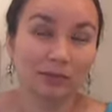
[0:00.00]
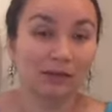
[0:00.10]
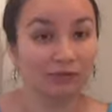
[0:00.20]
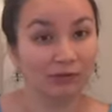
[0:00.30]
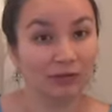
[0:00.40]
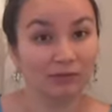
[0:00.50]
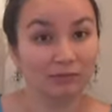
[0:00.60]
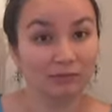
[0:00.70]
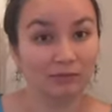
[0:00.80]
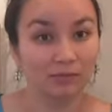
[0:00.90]
different
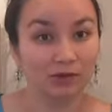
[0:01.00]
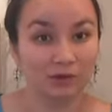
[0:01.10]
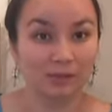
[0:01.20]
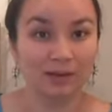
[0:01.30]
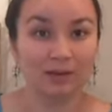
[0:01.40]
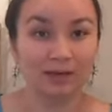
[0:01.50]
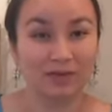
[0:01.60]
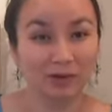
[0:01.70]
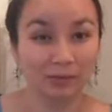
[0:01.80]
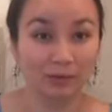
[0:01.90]
just because
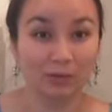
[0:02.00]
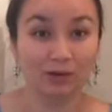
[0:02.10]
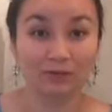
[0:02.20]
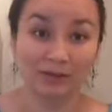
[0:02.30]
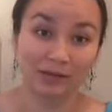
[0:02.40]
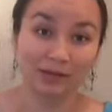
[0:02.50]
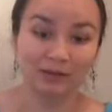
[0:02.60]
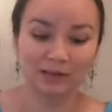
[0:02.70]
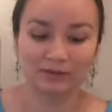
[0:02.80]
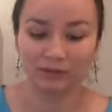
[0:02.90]
every midwife is
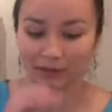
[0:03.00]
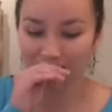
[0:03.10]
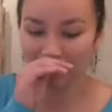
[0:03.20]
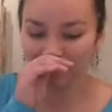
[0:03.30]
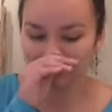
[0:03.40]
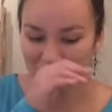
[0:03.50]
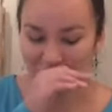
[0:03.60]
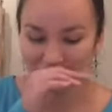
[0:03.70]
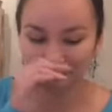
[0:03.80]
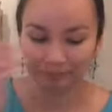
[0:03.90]
slightly different in how they
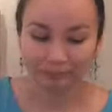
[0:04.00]
measure.